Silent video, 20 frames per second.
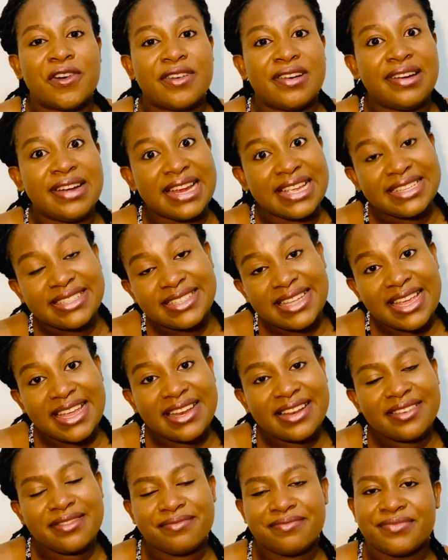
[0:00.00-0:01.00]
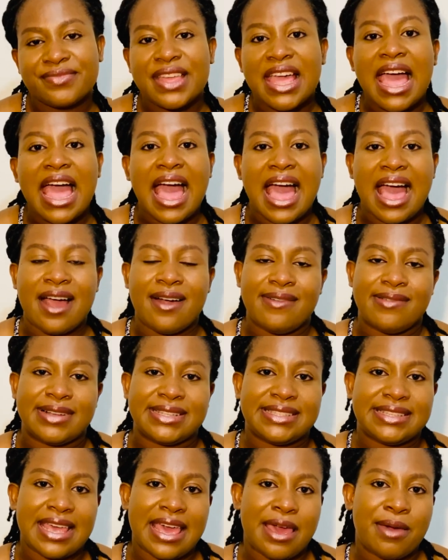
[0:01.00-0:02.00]
Reason, I
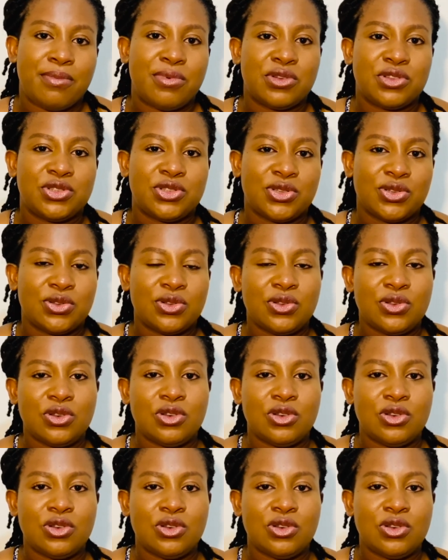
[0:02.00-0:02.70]
was able to